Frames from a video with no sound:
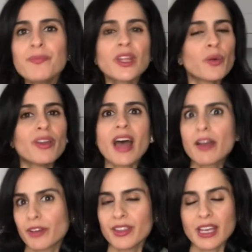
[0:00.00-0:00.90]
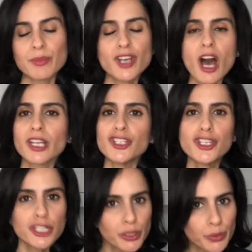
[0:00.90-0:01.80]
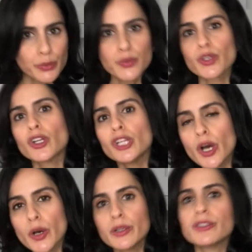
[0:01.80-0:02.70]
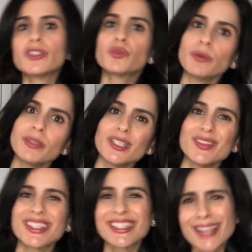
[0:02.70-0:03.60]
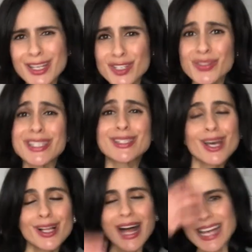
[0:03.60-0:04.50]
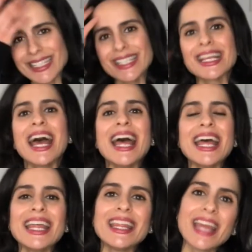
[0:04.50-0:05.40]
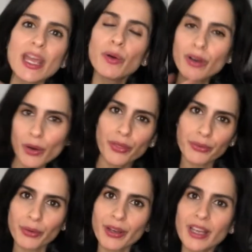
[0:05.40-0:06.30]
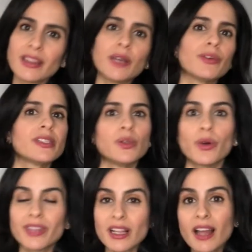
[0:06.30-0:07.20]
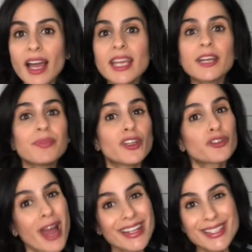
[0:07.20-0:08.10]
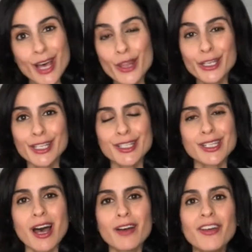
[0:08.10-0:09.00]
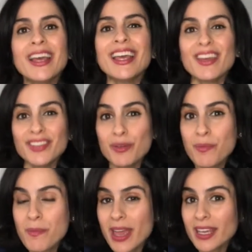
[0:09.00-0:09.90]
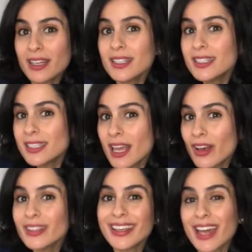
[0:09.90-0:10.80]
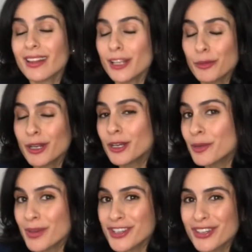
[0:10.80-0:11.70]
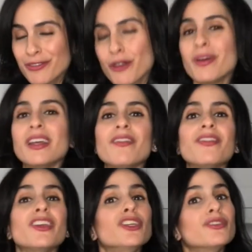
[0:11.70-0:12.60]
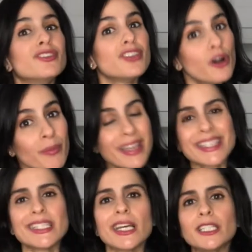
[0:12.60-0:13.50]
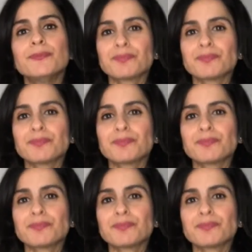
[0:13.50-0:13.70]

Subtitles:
with everything. I'm talking shoes, clothes, swimsuits, accessories, sunglasses. They will go through it, they will see what they like, they'll try to sell the good stuff. If you make a sale, you get a little bit of commission from it. If you don't make a sale,